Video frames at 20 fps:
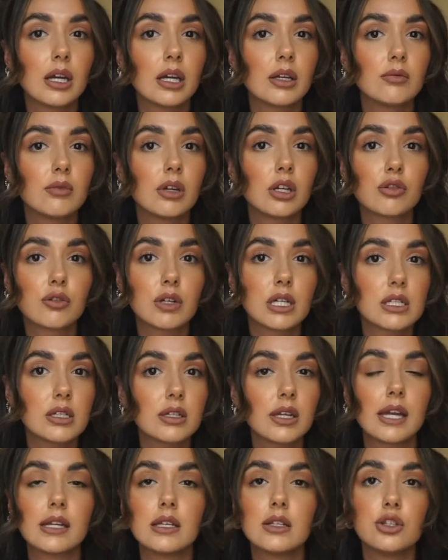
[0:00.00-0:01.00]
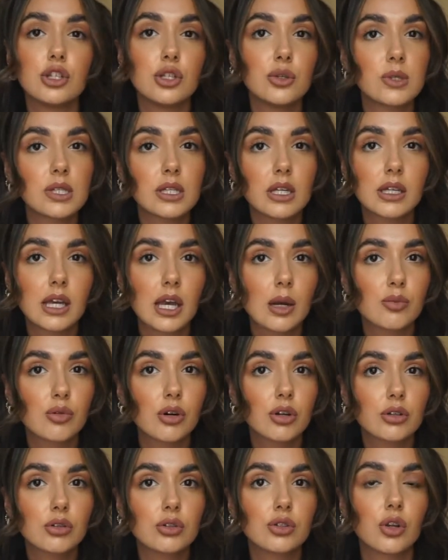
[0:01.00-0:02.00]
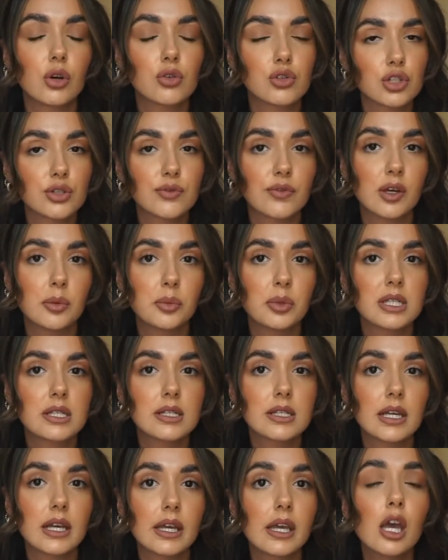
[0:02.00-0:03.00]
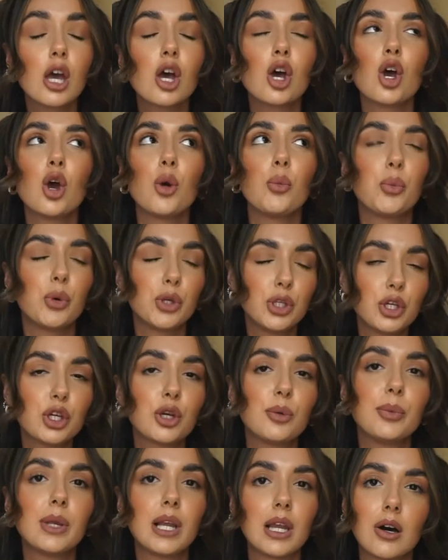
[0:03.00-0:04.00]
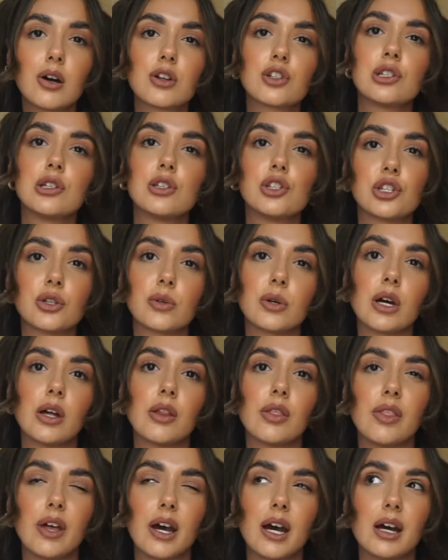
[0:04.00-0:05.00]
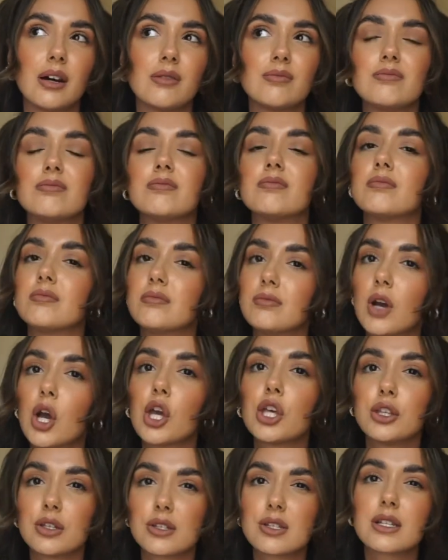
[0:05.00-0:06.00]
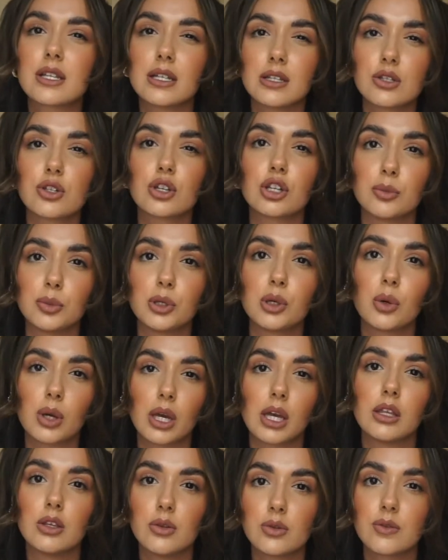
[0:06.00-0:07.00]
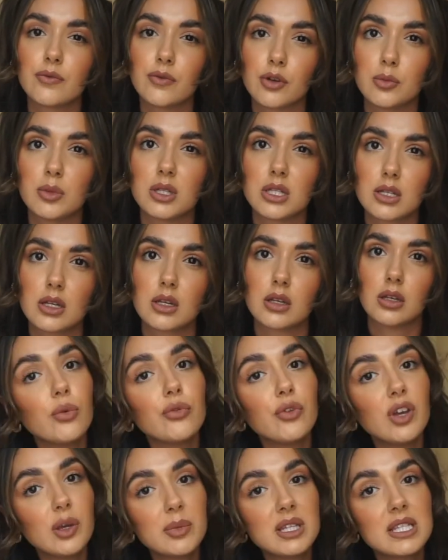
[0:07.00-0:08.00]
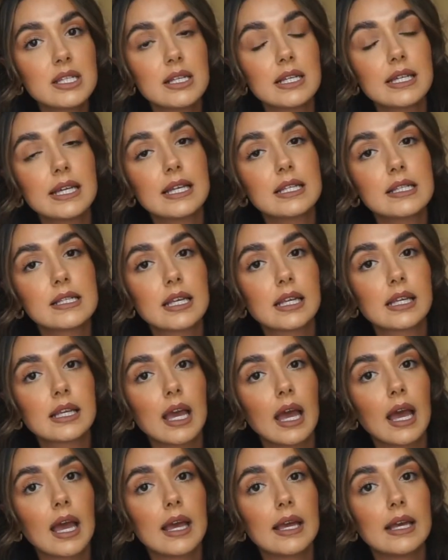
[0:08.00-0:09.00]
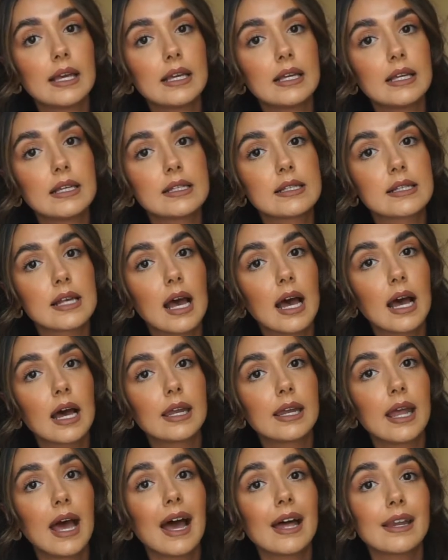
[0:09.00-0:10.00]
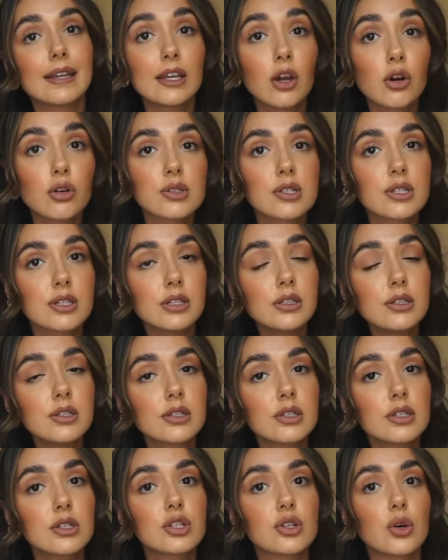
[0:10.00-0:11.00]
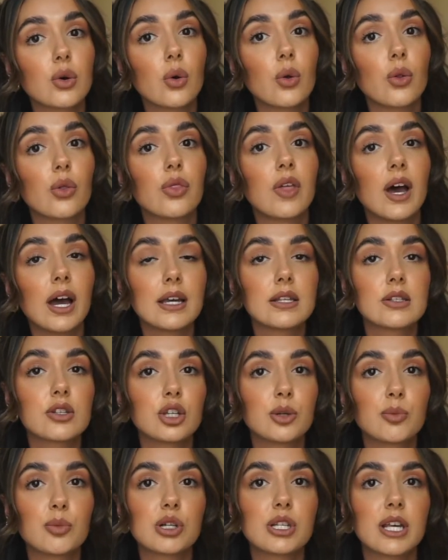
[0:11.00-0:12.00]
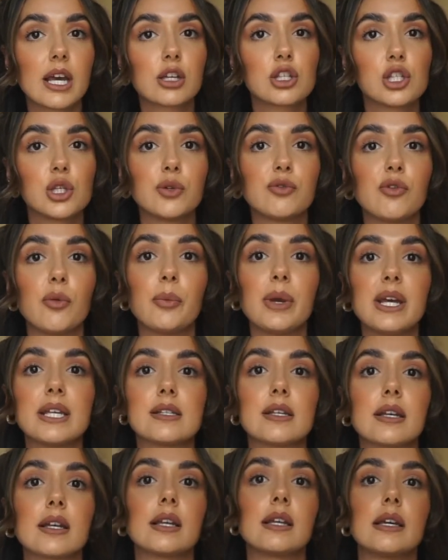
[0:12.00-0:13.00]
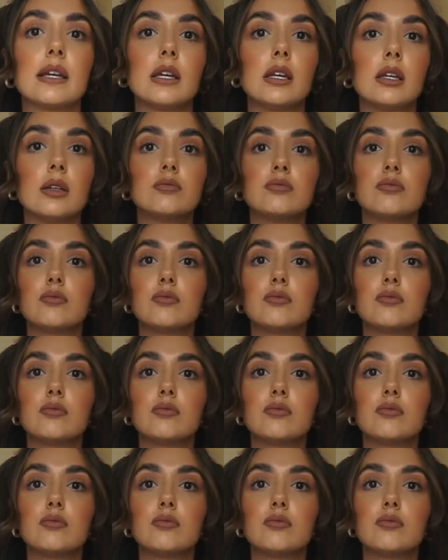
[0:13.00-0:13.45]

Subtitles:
ingredient, any new skincare product, not just vitamin C, but you can be largely sure that your skin's going to be okay using vitamin C. Vitamin C in skincare is an antioxidant, so that is going to protect you from basically